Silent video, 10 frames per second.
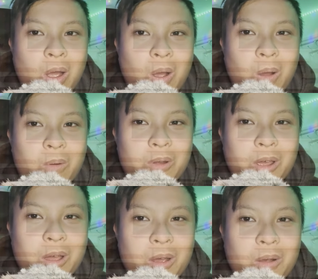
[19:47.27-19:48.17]
Oh
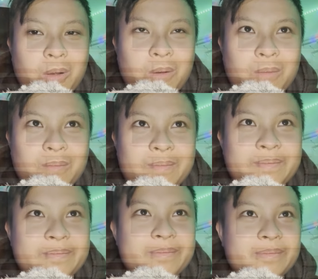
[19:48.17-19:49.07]
no.
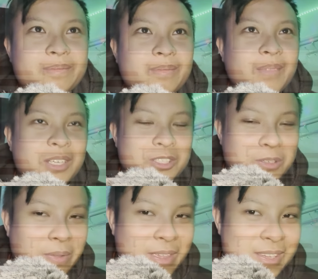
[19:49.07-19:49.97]

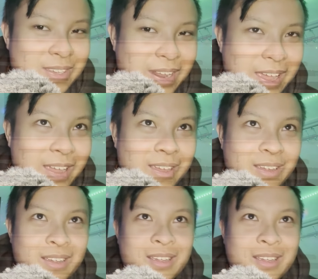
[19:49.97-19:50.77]
To this day,